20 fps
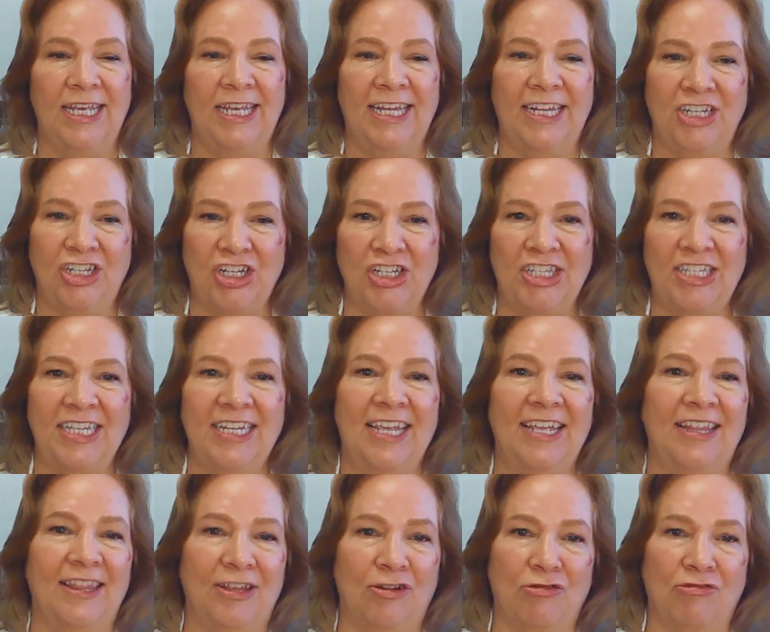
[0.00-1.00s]

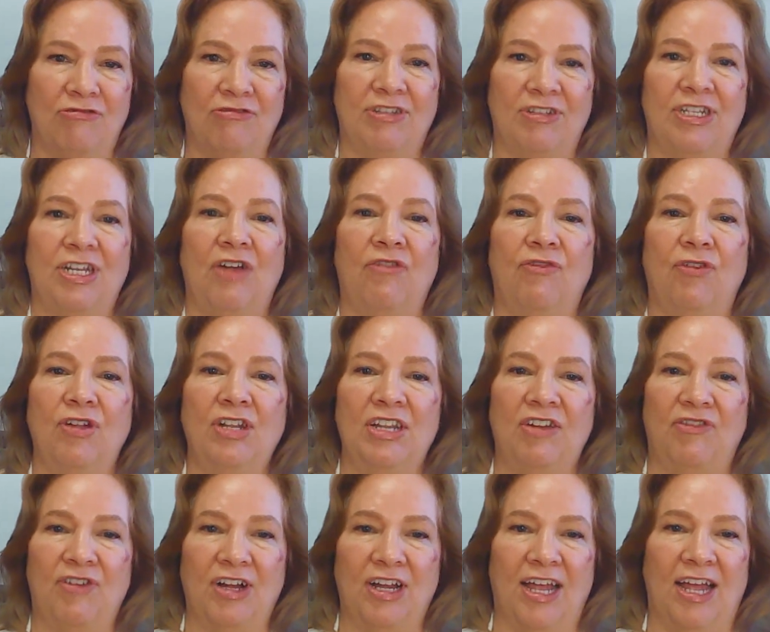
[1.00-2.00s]
Ginseng, there are several
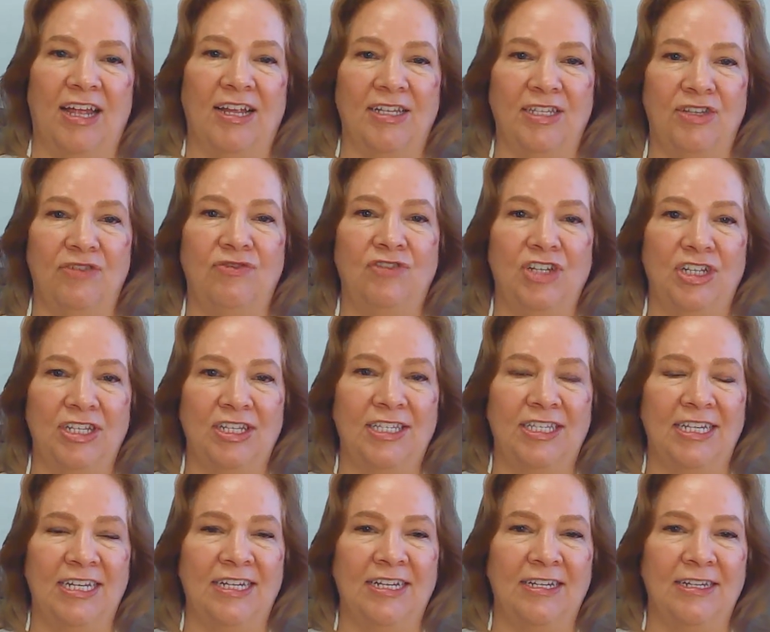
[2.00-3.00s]
different kinds of
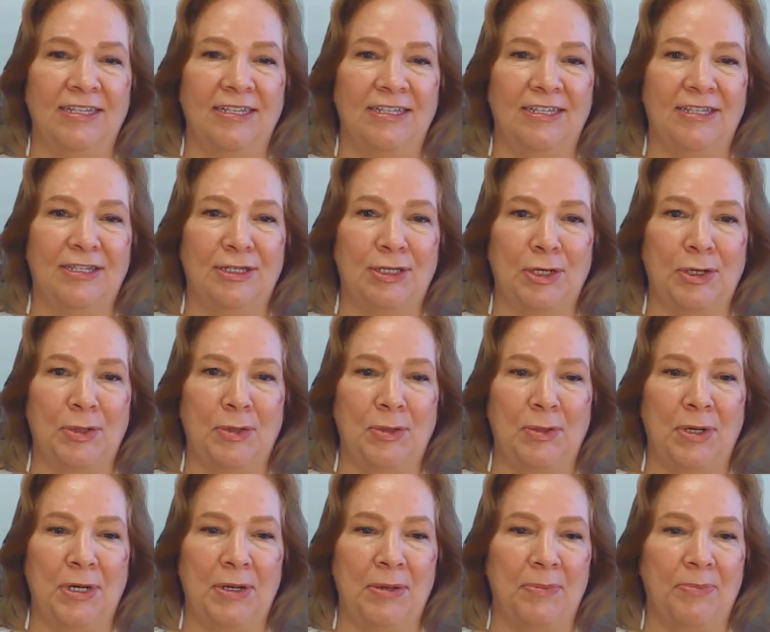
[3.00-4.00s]
ginseng. So,